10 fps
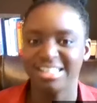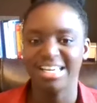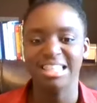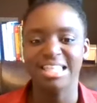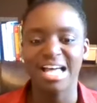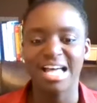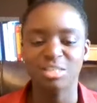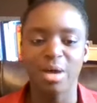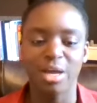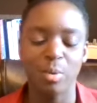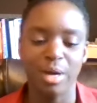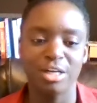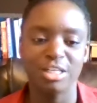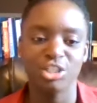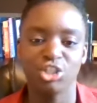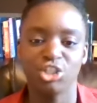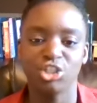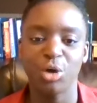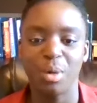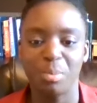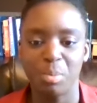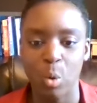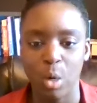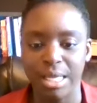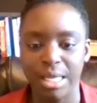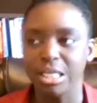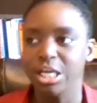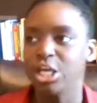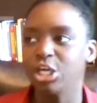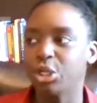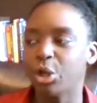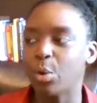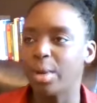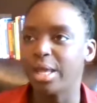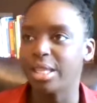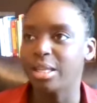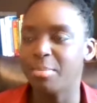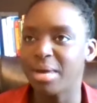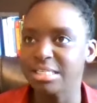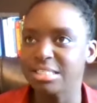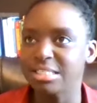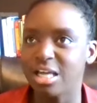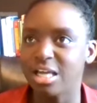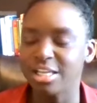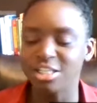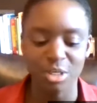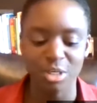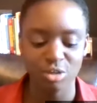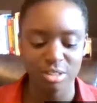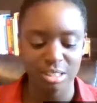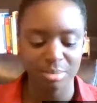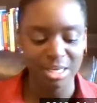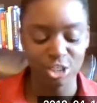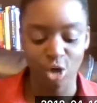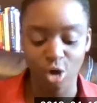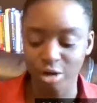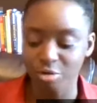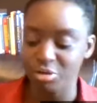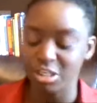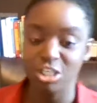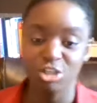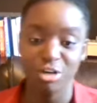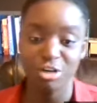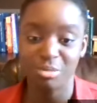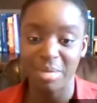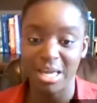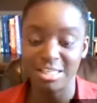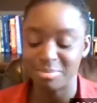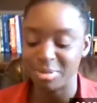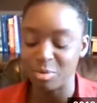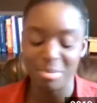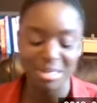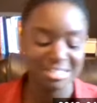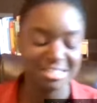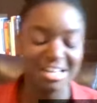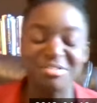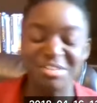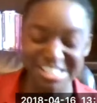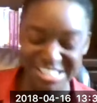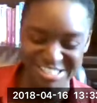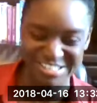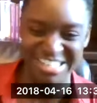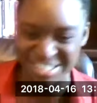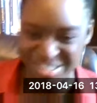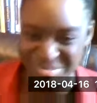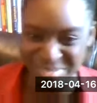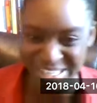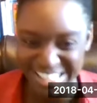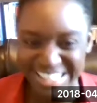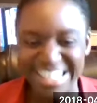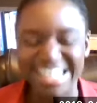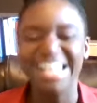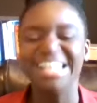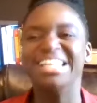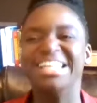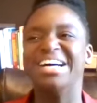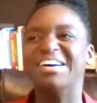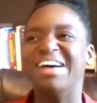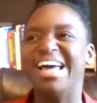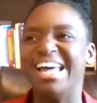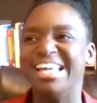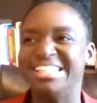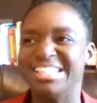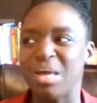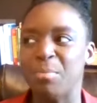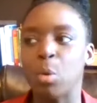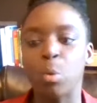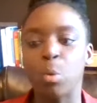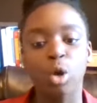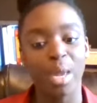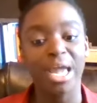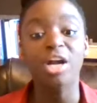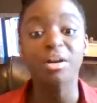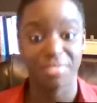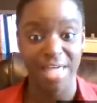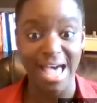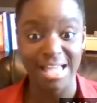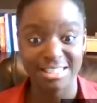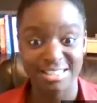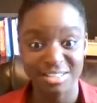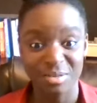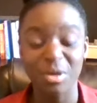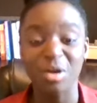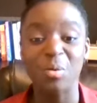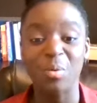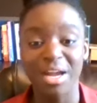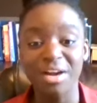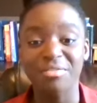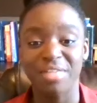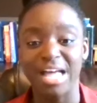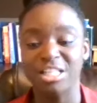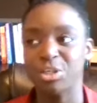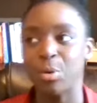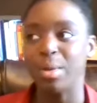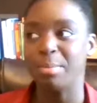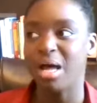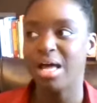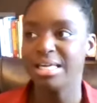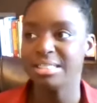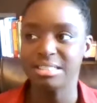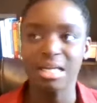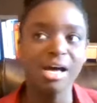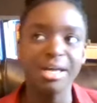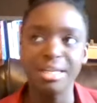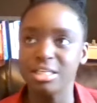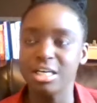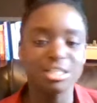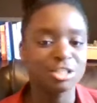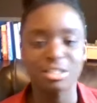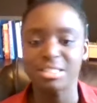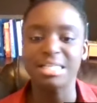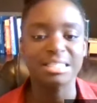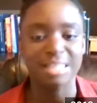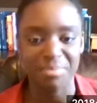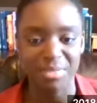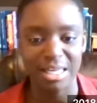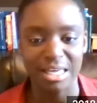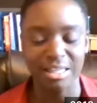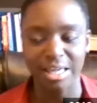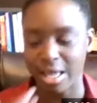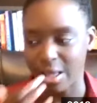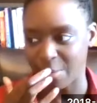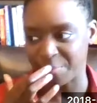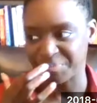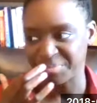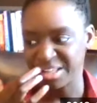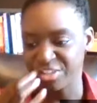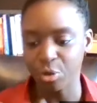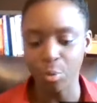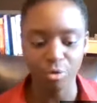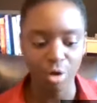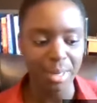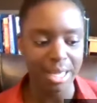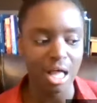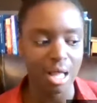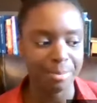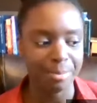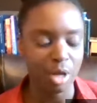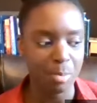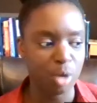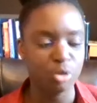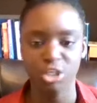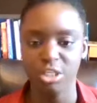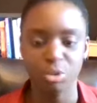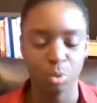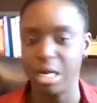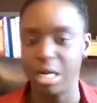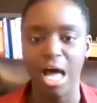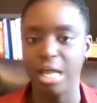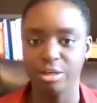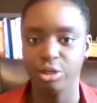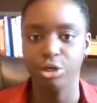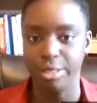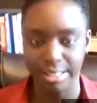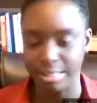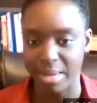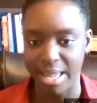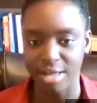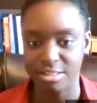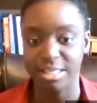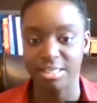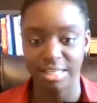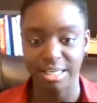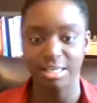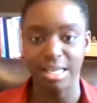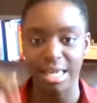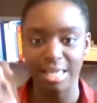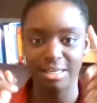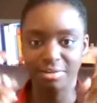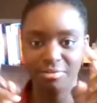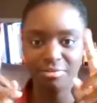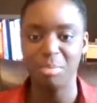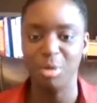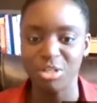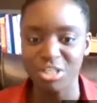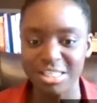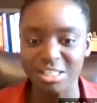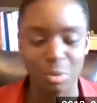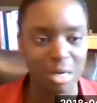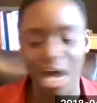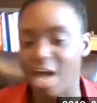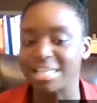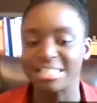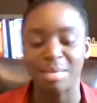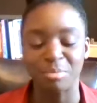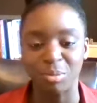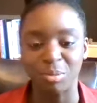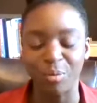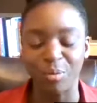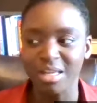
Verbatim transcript: And that's why awareness is so important. You know, when my son, it's so interesting. My daughter really triggers my husband, where my son really triggers me, yeah. you know, and, but we're aware of that. Yeah. We're aware of that. So when my son does or says something like, um, so growing up, emotions were not good in my house. Like, like negative yeah. emotions were not acceptable.